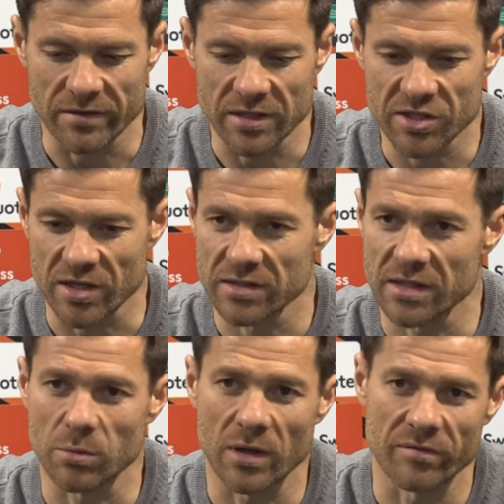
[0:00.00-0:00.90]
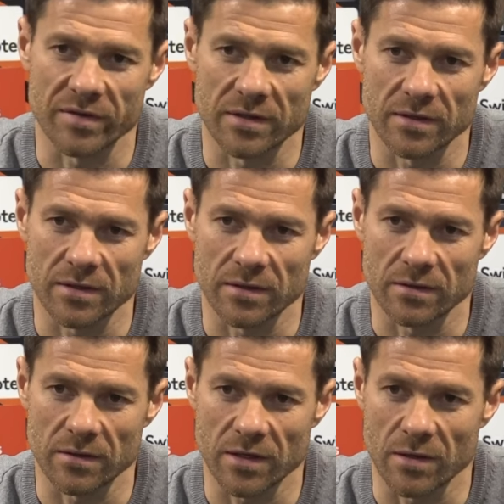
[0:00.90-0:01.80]
Having the chance that we have in,
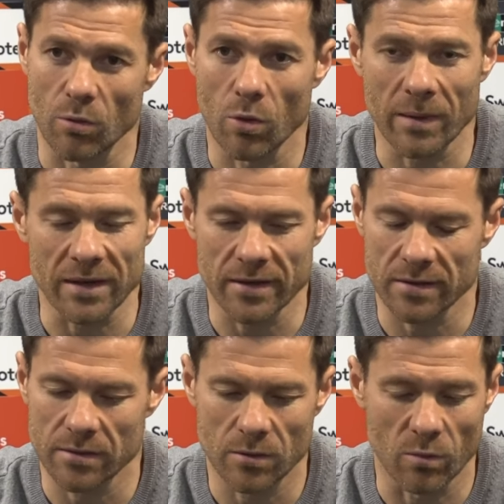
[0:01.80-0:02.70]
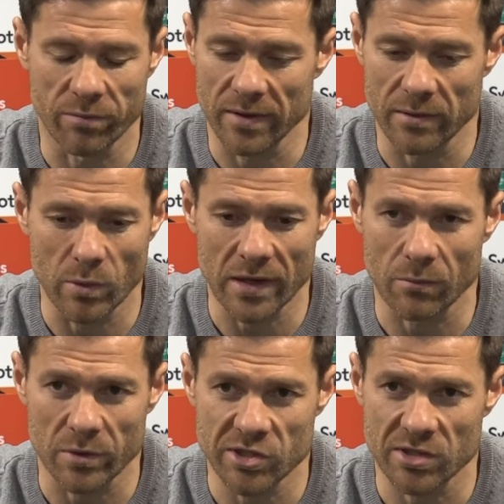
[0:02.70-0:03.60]
in in Europa League, hopefully we
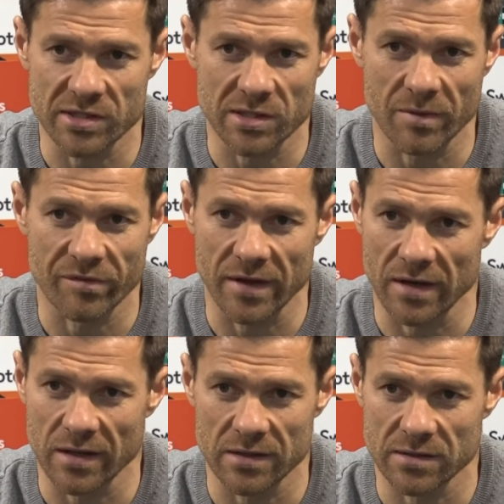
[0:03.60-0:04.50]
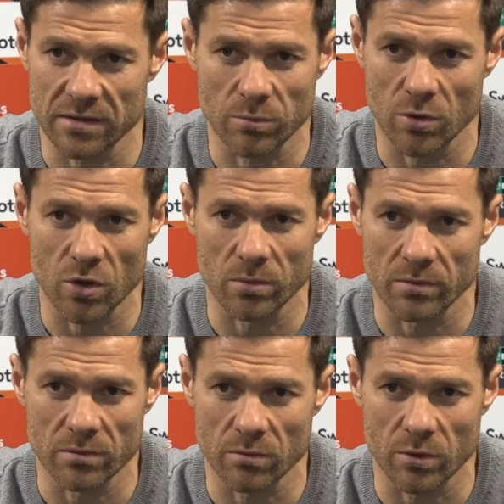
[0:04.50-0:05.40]
can reach the semi-finals. It will
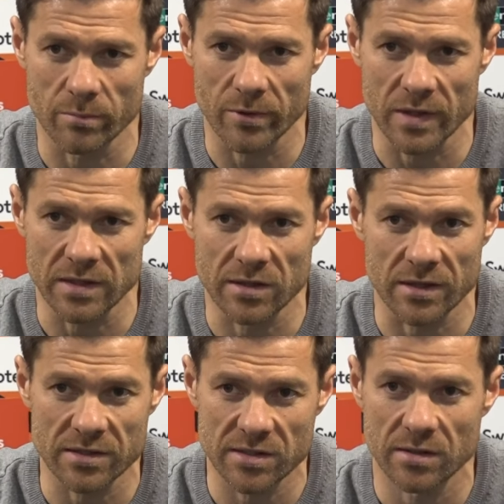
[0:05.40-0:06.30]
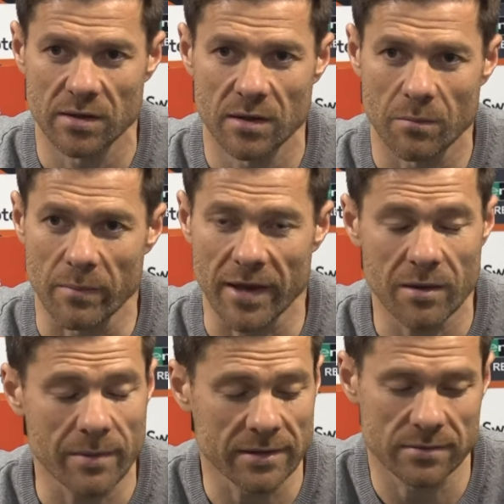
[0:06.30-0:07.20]
come during very intense
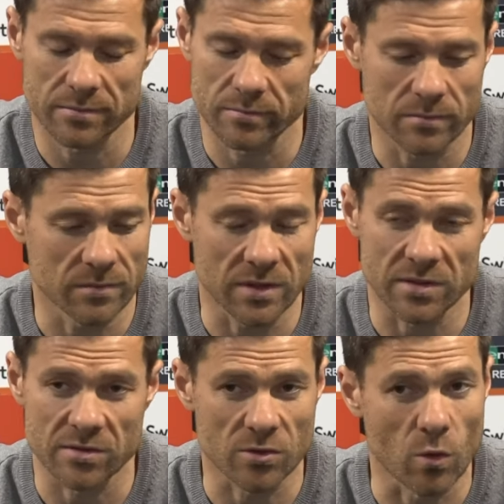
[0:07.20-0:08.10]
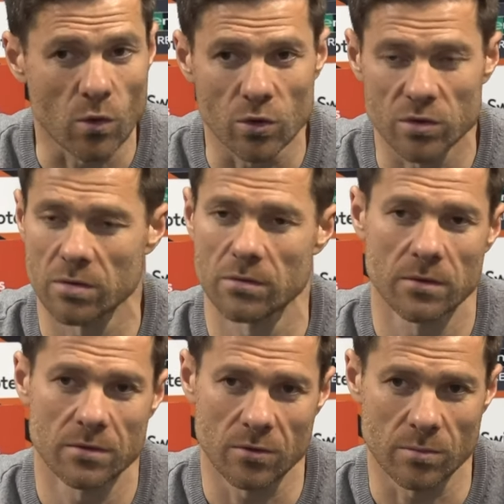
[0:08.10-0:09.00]
May, but it's so good
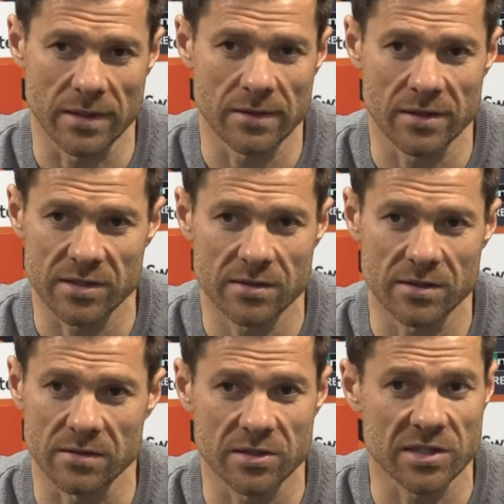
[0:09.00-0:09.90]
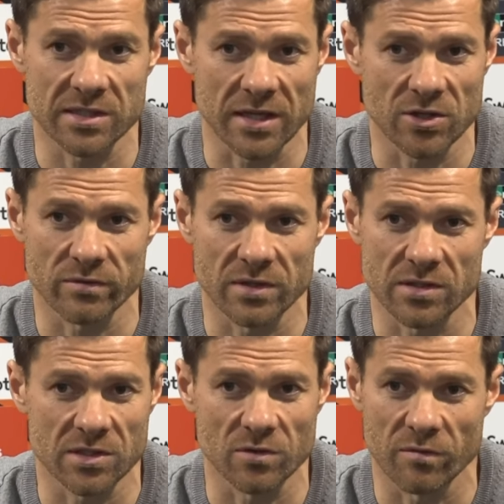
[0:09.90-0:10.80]
to be in this in this stage of the
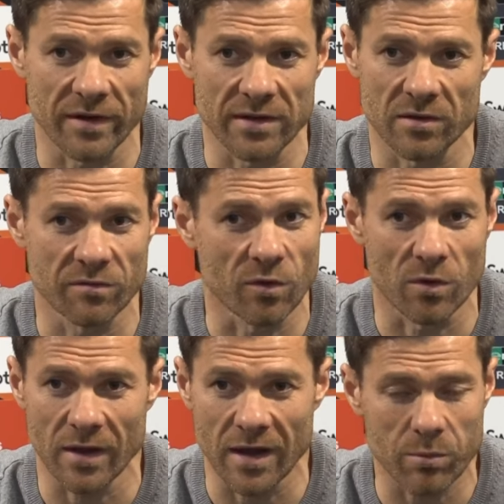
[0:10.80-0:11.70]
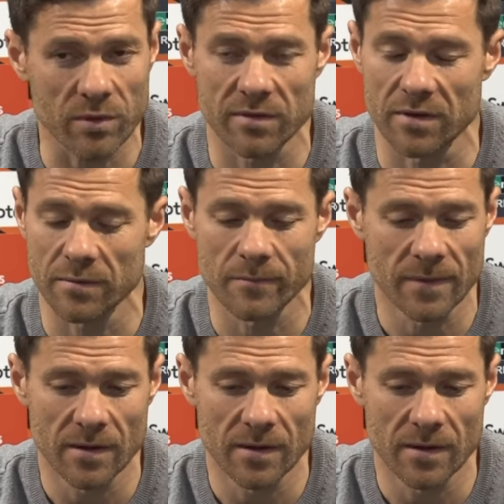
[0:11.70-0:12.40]
season, fighting for everything,